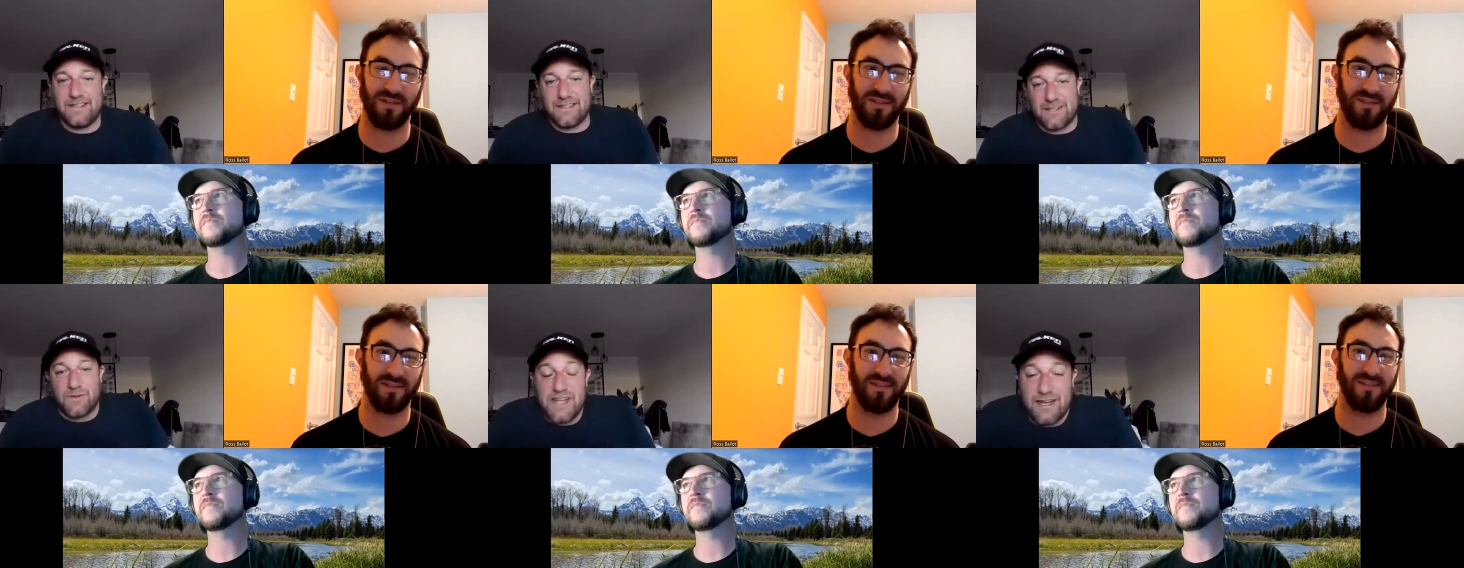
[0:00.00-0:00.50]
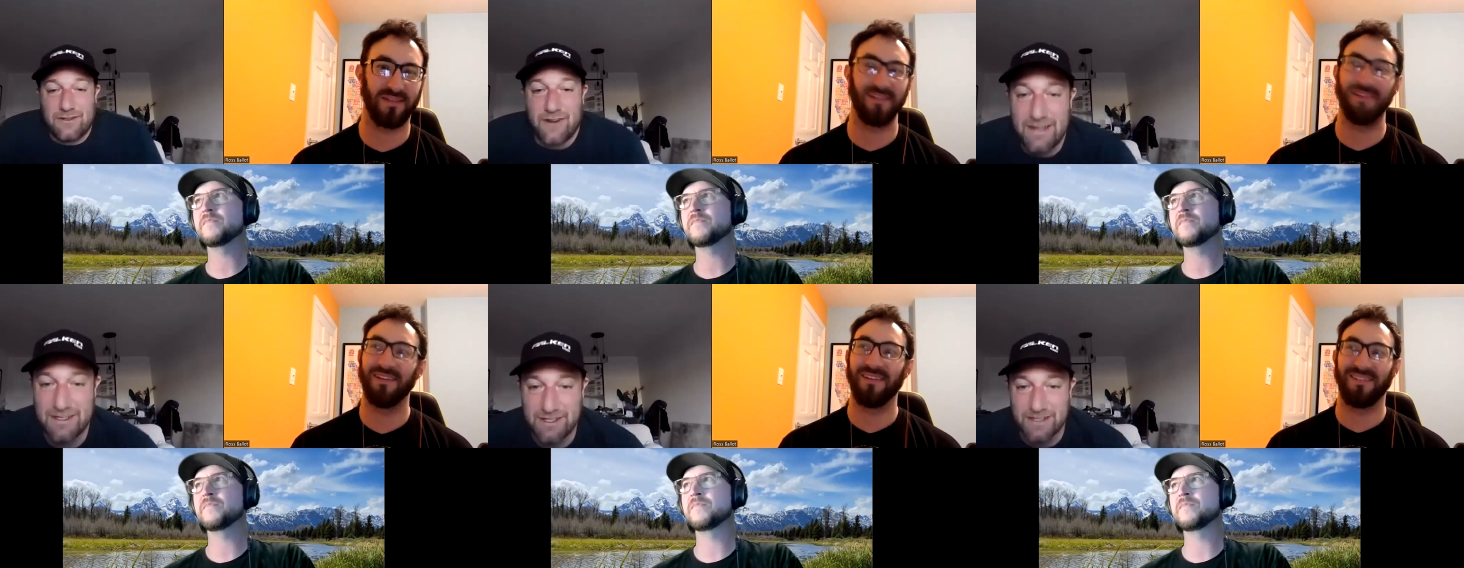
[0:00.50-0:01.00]
Speaker 1: So
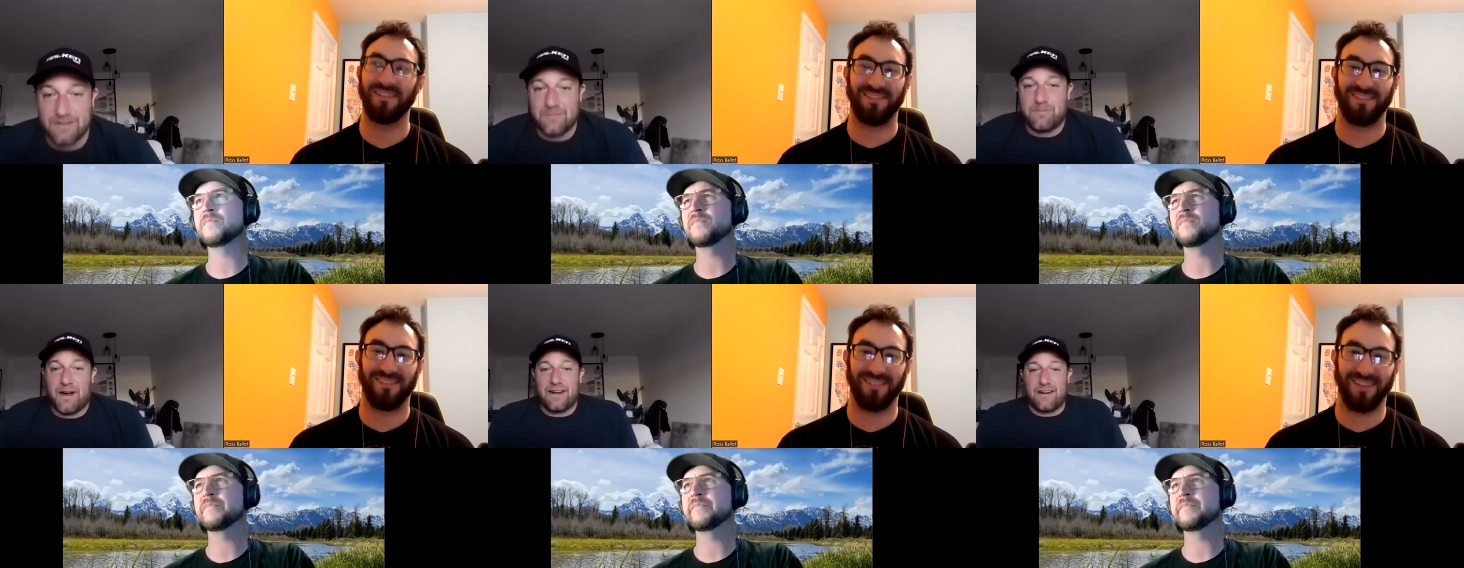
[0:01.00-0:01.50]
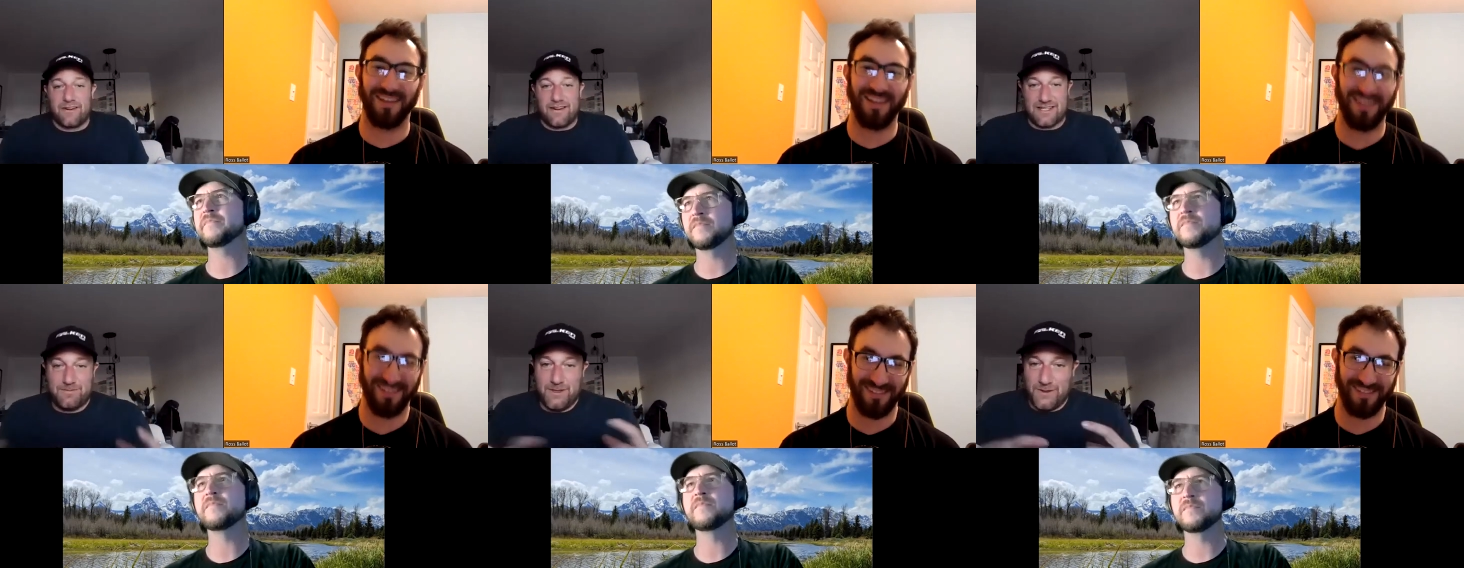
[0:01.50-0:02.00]
tannerite is a binary
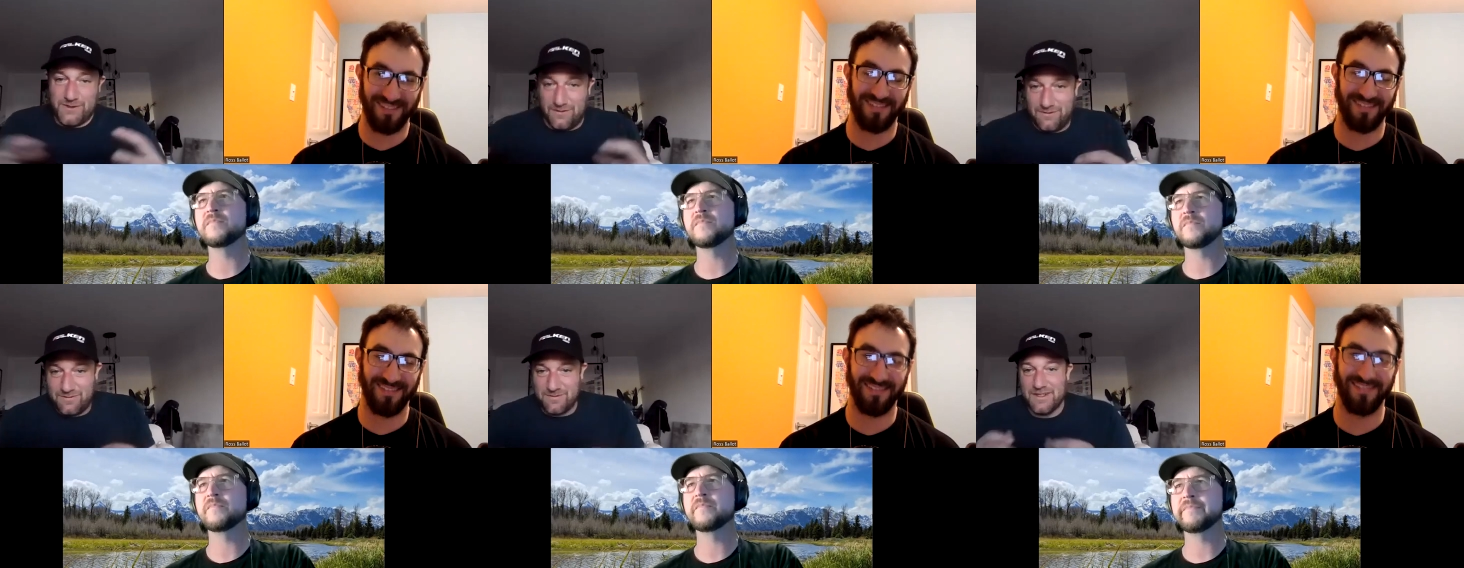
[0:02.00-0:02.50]
explosive,